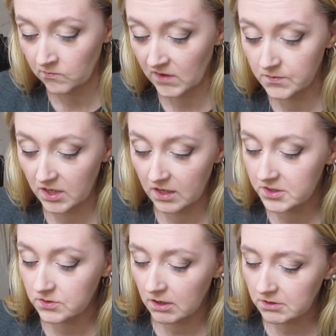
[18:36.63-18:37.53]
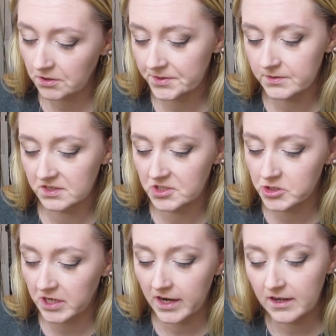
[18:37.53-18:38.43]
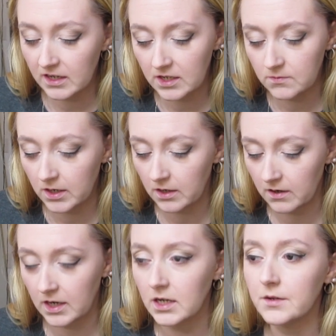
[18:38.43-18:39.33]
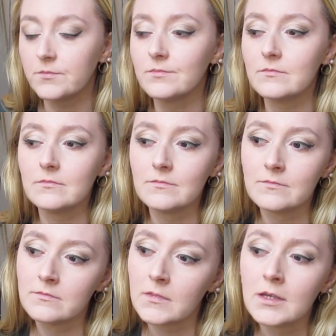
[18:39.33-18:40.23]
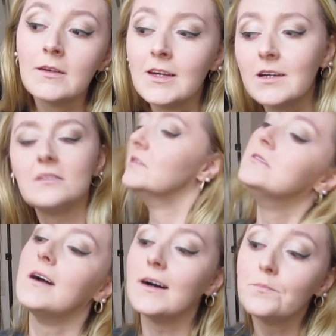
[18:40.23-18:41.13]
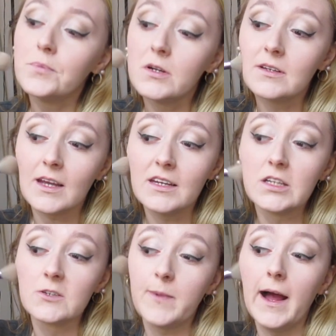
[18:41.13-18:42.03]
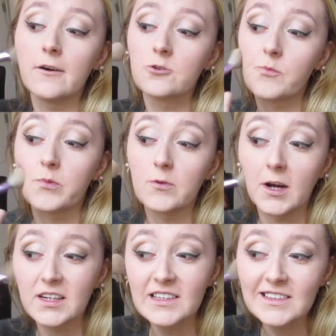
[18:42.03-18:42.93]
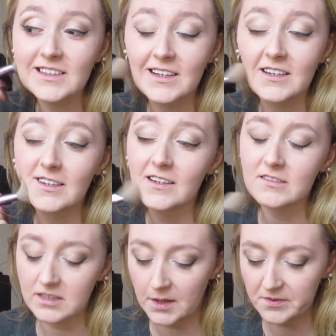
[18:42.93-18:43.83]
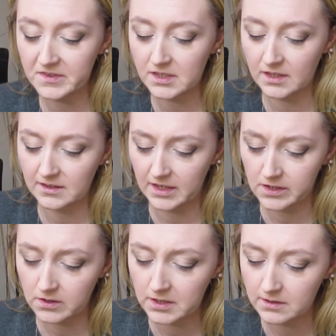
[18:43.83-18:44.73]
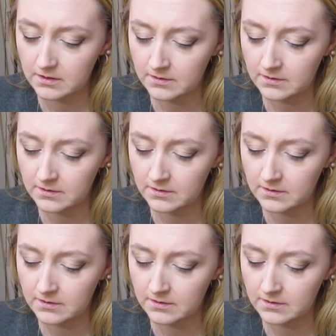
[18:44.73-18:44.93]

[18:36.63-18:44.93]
And what I'll do, I'll go through and set anywhere I'm not putting another powder product on top of it, like layering.